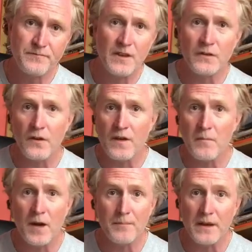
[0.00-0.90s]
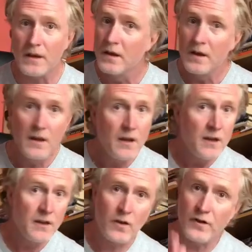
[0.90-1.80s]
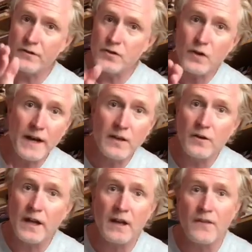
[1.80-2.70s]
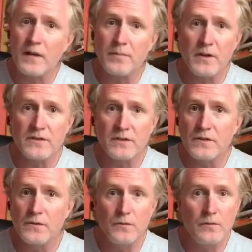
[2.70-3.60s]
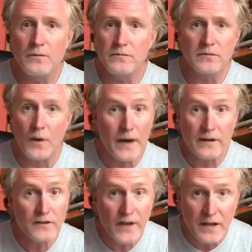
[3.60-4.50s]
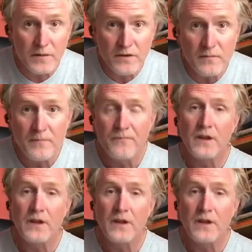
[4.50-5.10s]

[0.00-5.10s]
So they might be concentrating on getting that person to go out on a date with them.